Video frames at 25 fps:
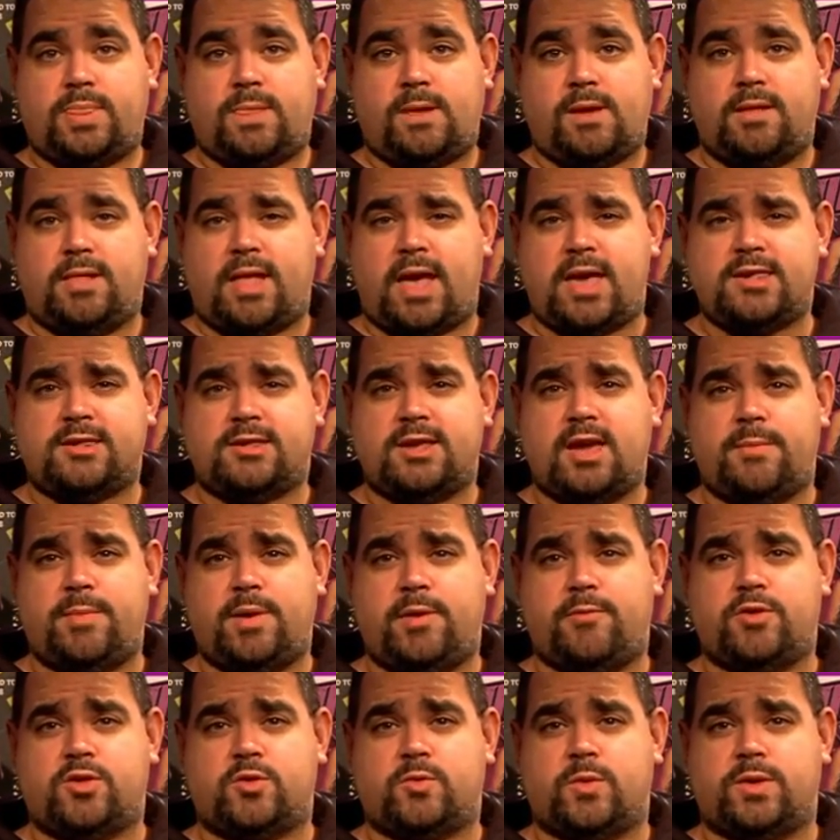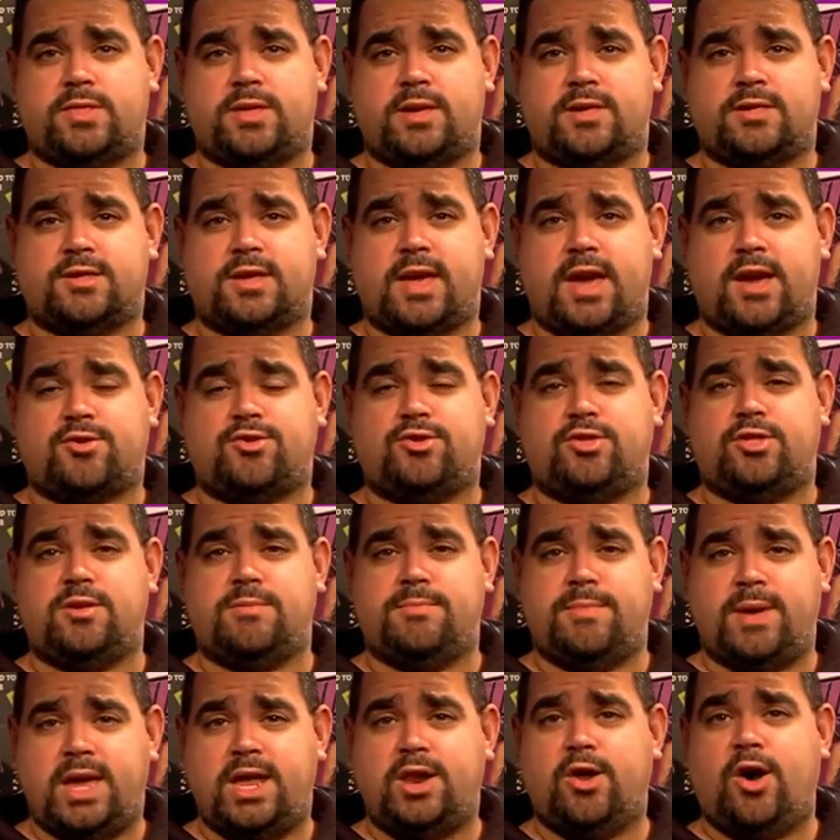last time he was with us to actually
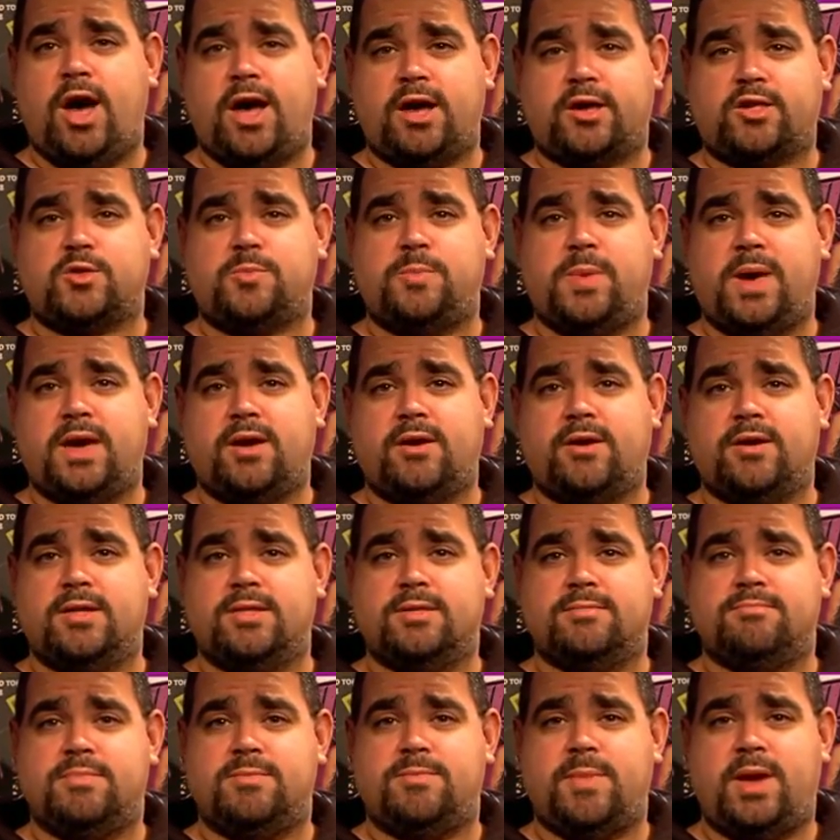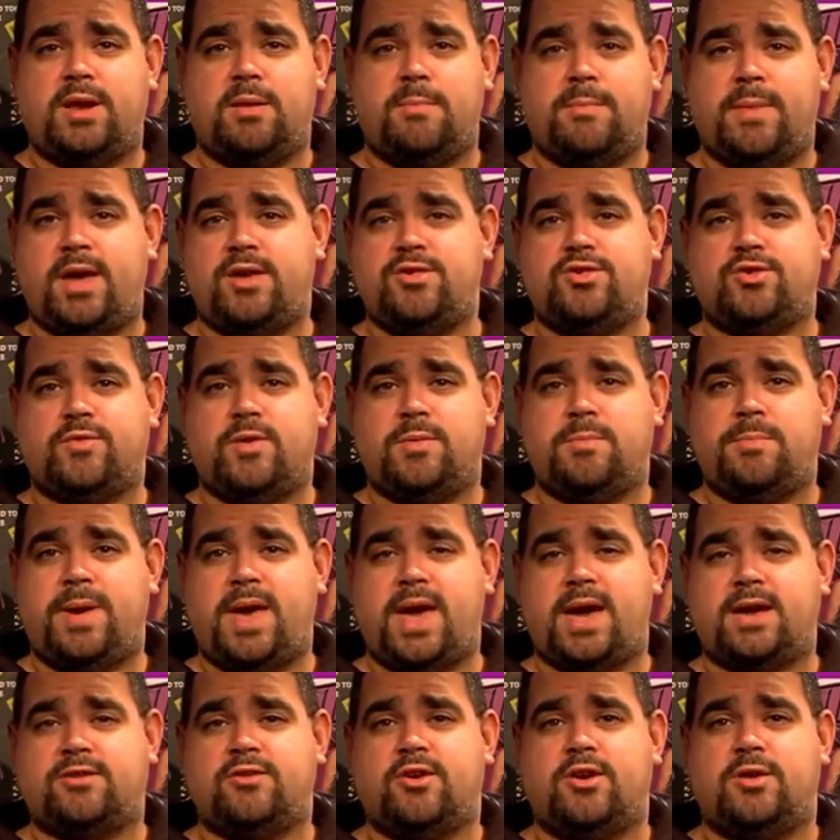meet Hawks Baker. He made a major
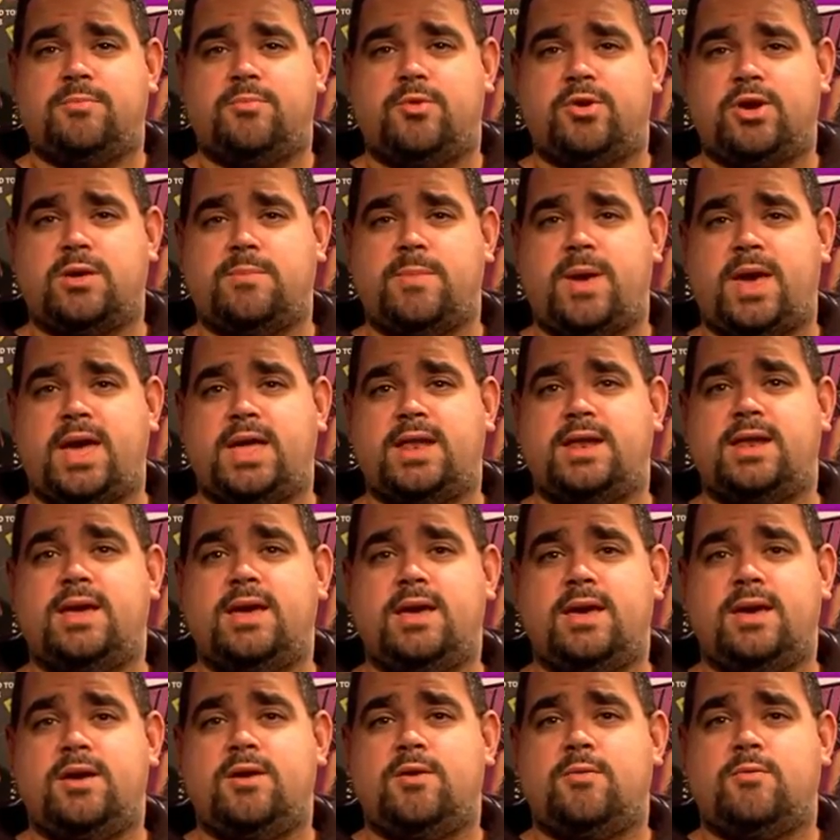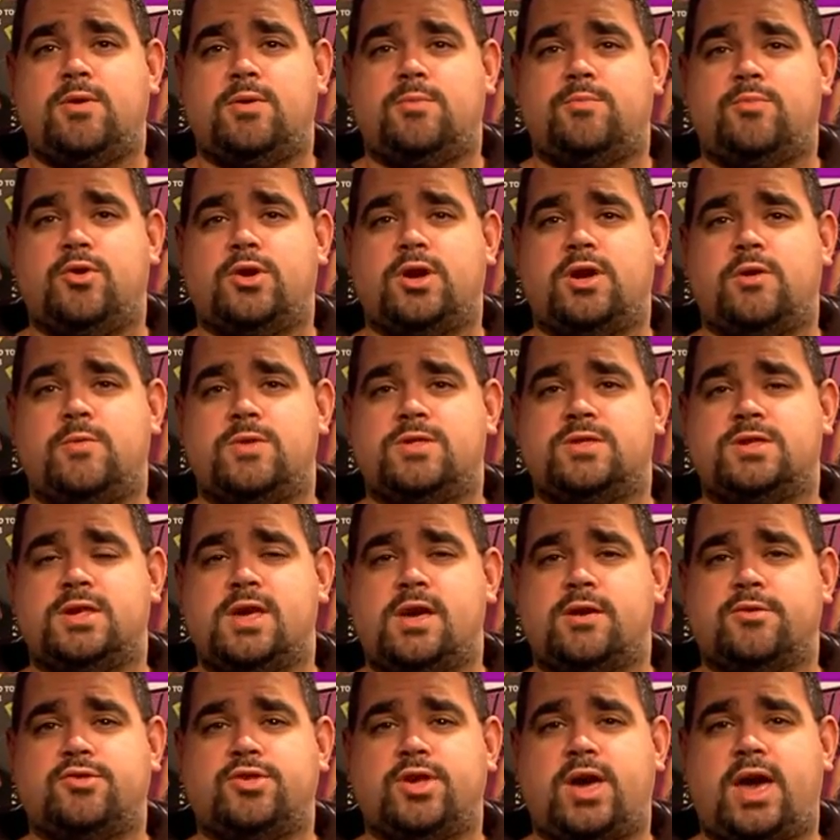impact on boogeyman when Boogie was a
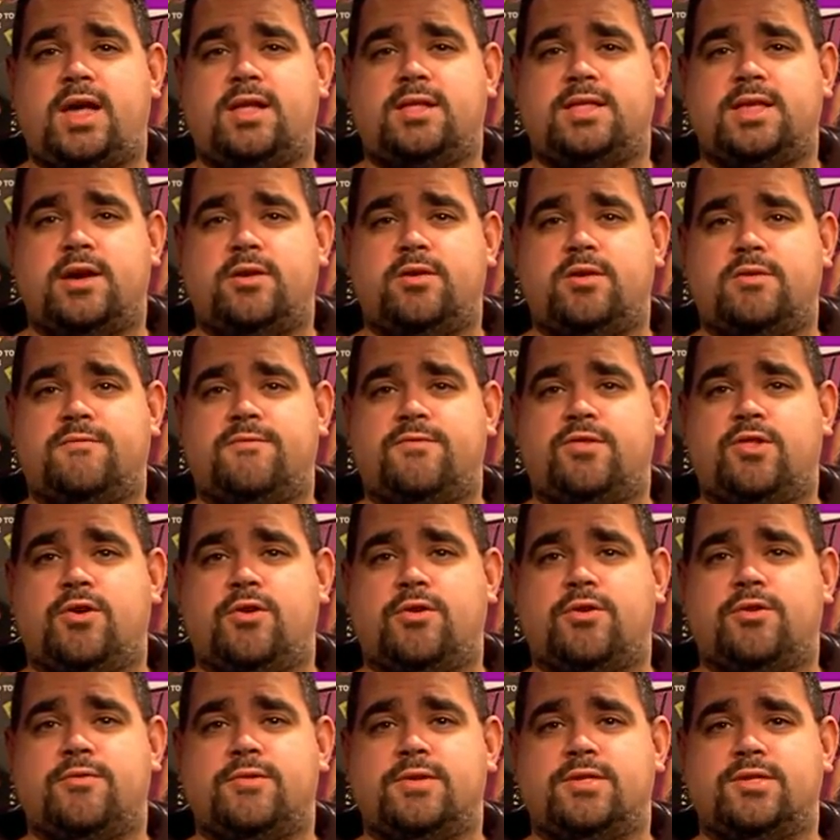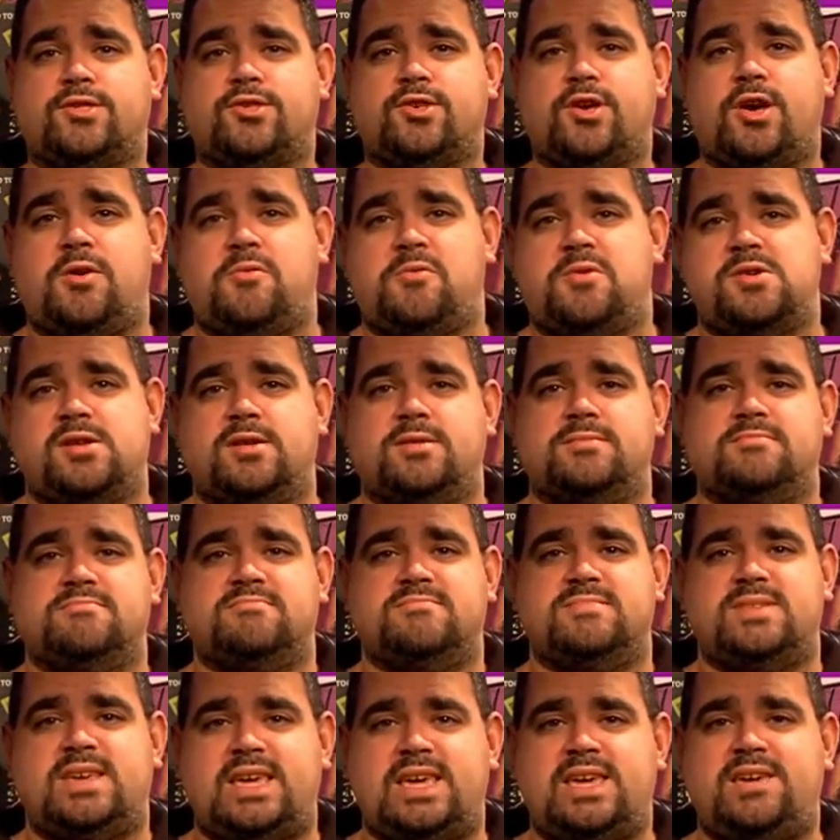young child down in Florida and saw what an
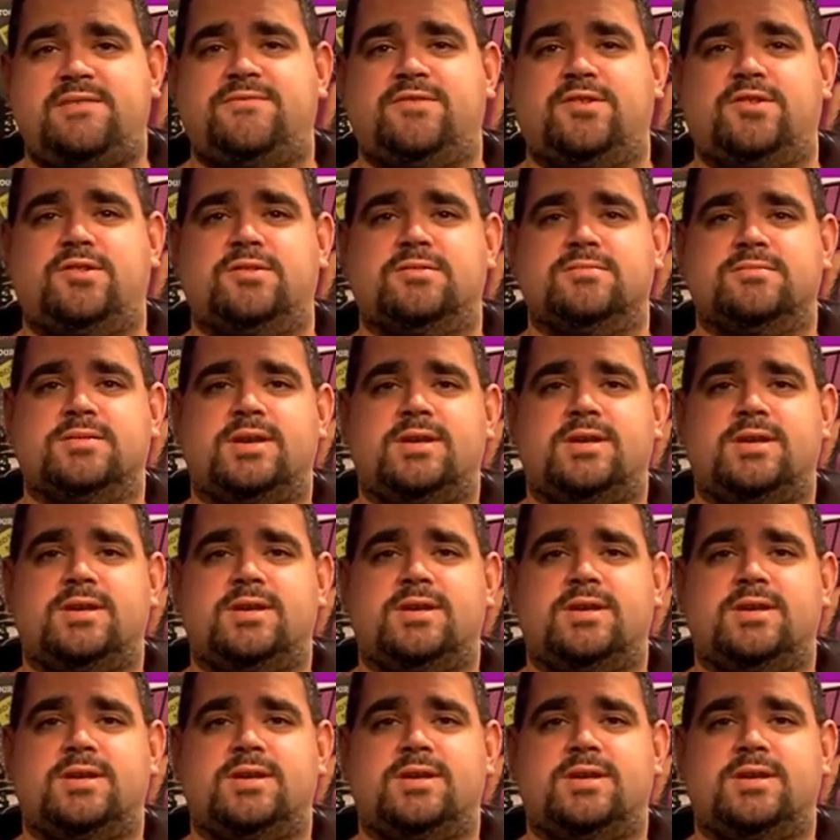evil,